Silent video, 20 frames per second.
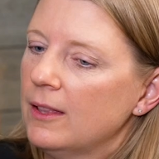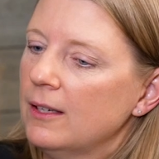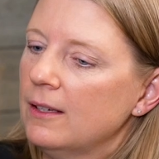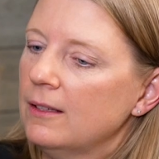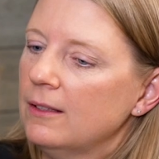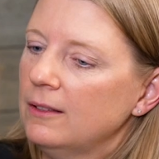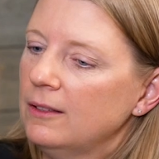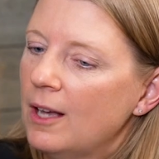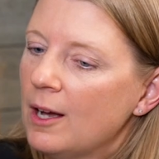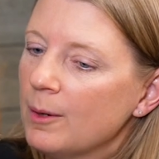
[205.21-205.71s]

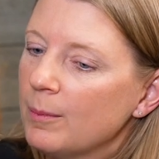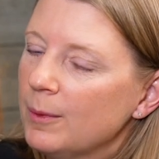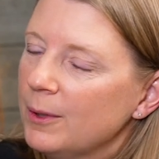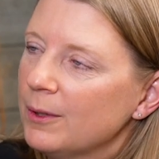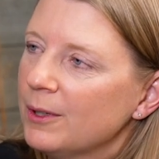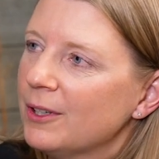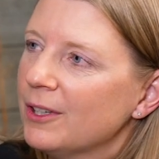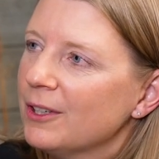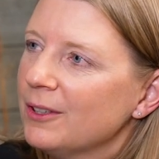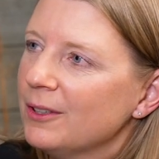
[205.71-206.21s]
The
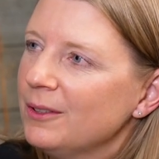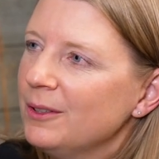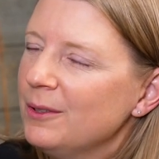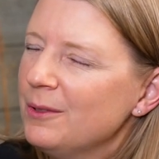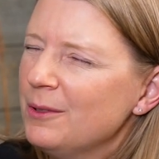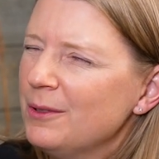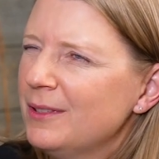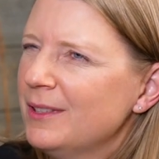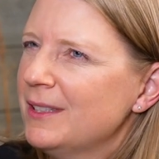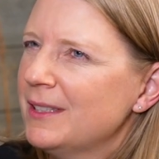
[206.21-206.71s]
long-billed
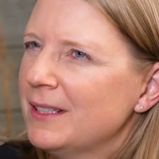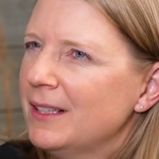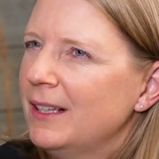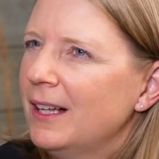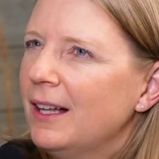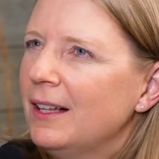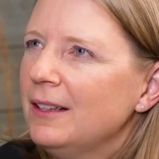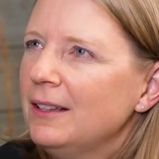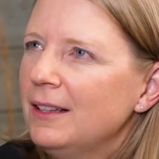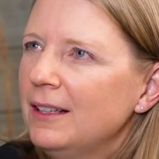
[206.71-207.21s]
curlews, it's a,
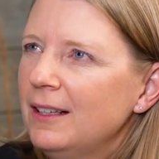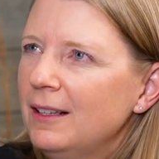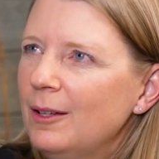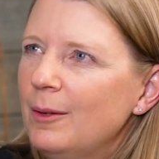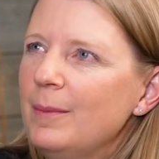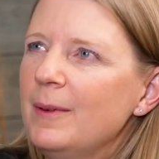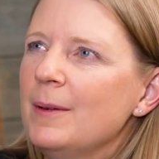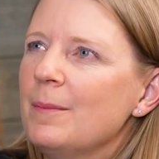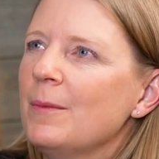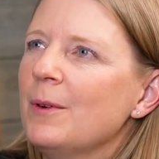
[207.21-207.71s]
a
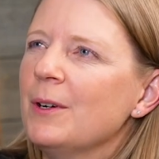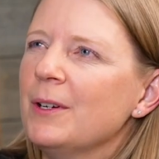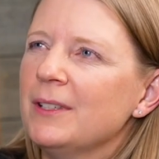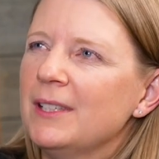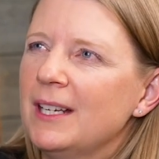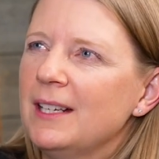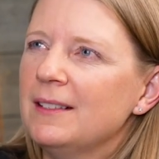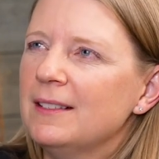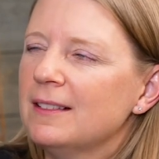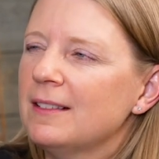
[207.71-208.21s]
little bit more,
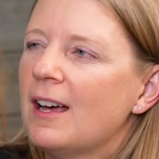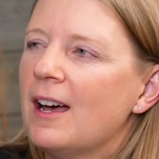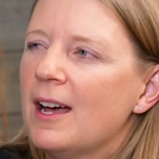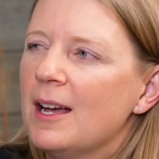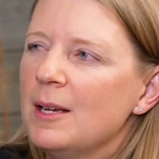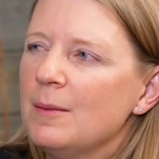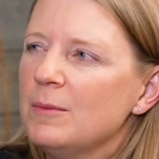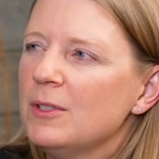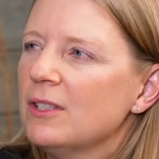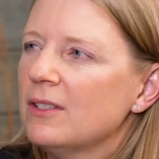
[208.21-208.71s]
it takes
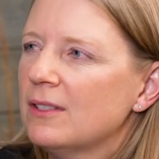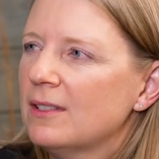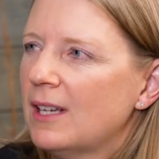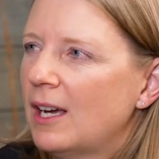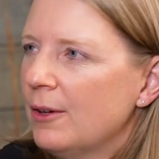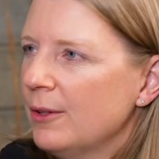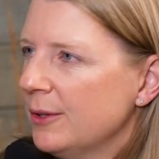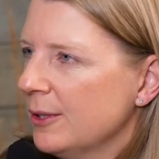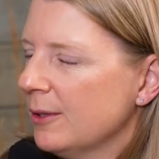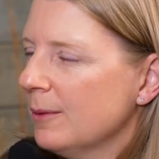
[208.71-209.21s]
time just
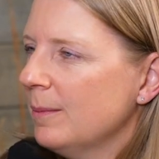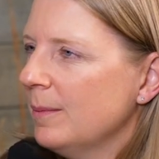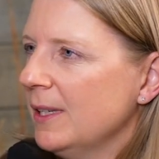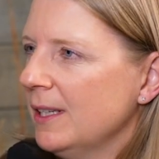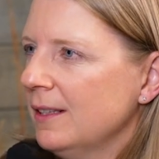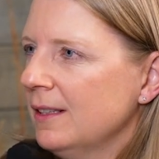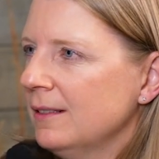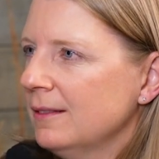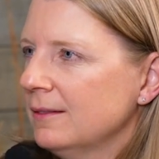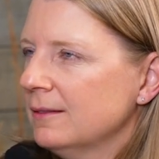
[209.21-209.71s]
out there
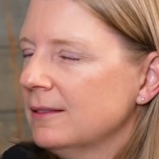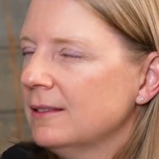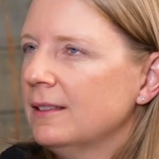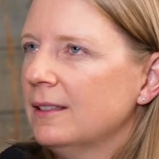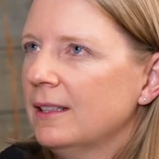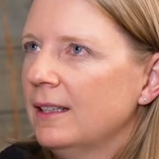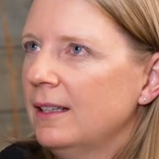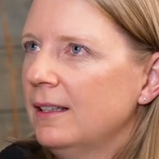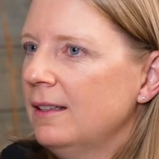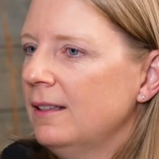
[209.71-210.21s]
being
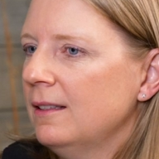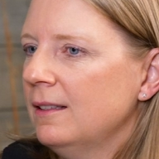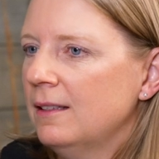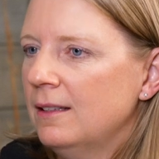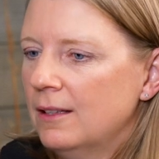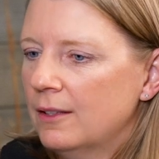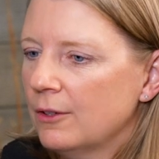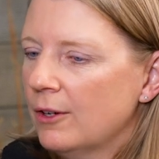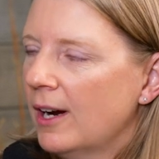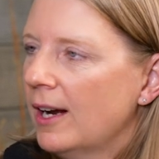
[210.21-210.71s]

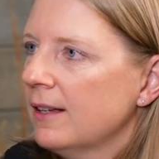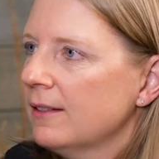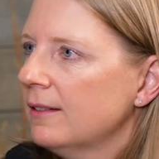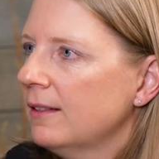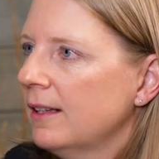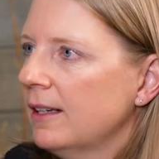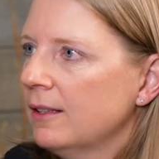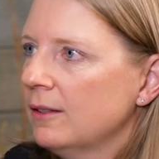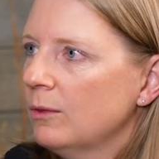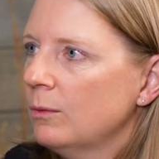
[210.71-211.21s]
in the
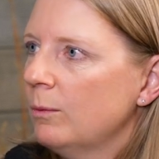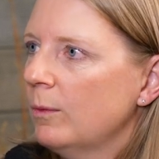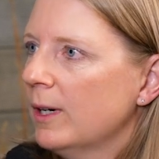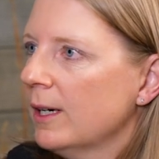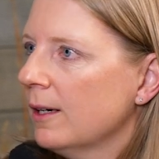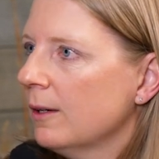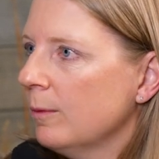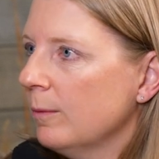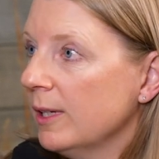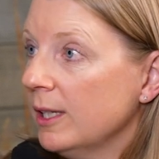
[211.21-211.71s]
grasslands
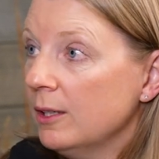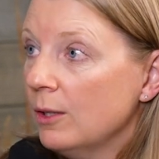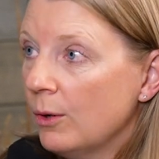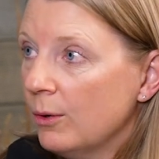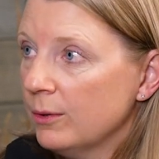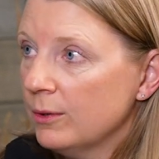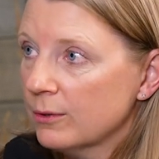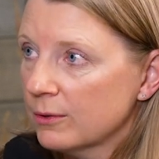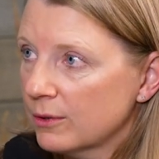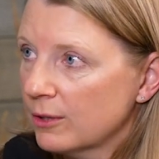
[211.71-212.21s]
where we
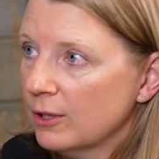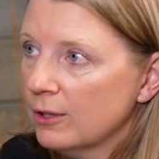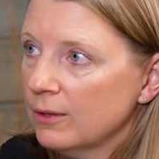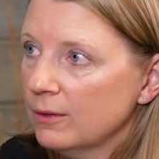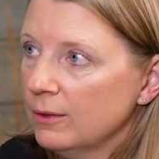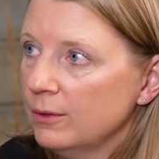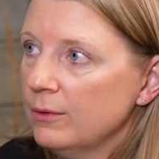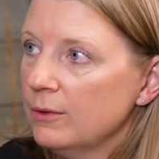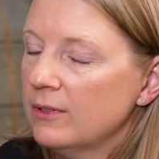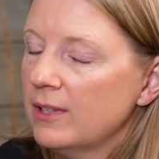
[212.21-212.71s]
know there's
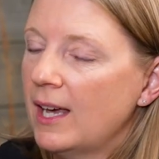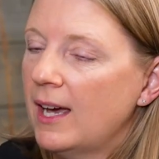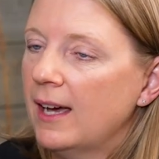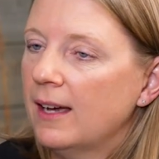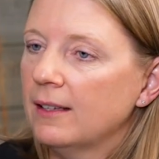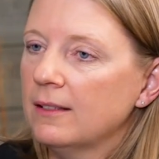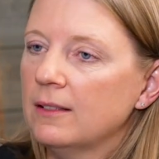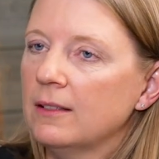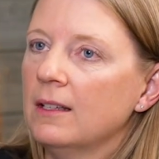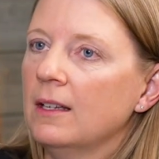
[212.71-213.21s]
curlews
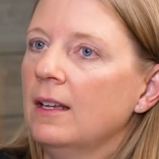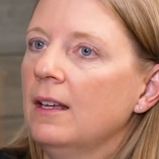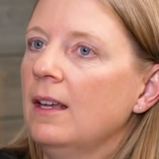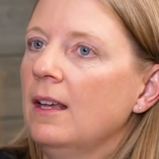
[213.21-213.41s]
at,